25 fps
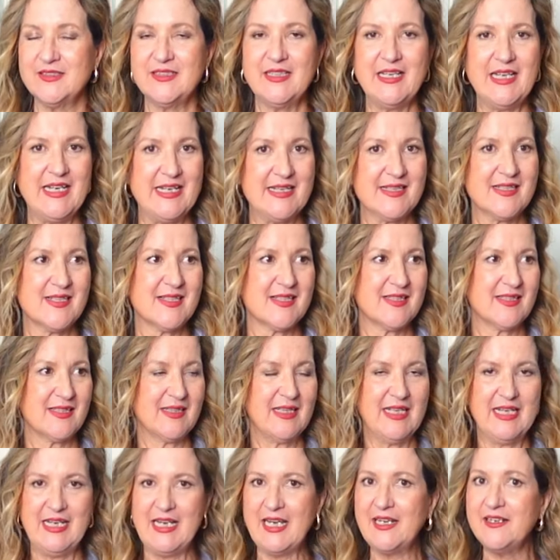as
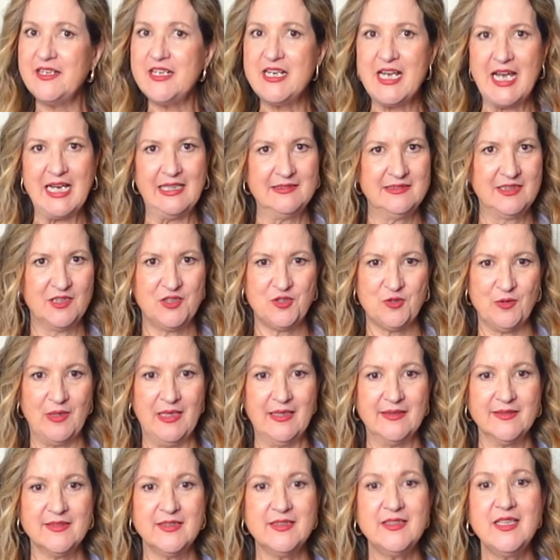any other
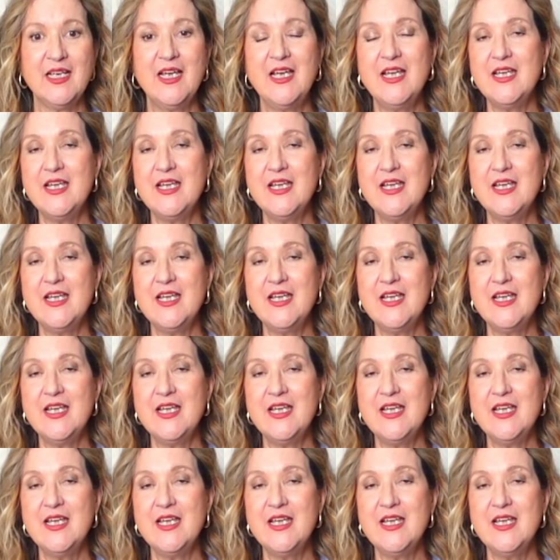trend,